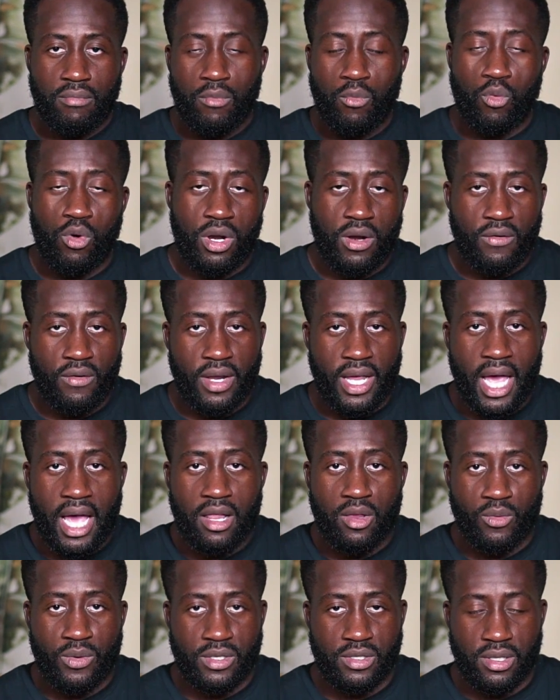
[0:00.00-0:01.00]
whatever
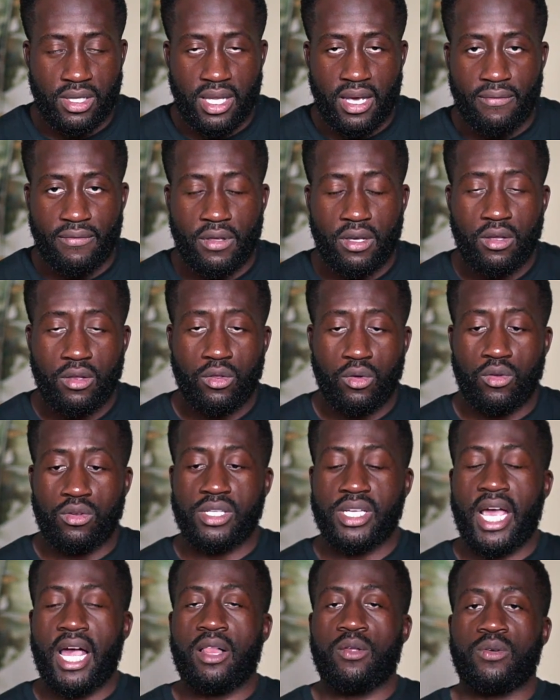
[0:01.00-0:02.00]
calories are left. Those
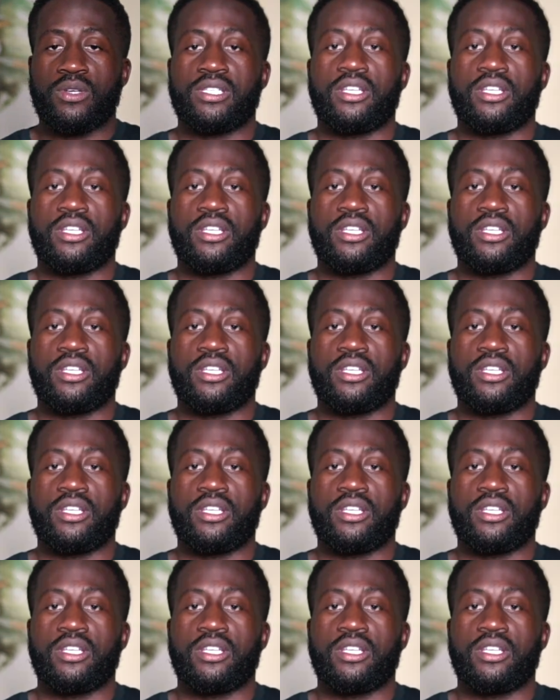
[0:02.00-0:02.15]
calories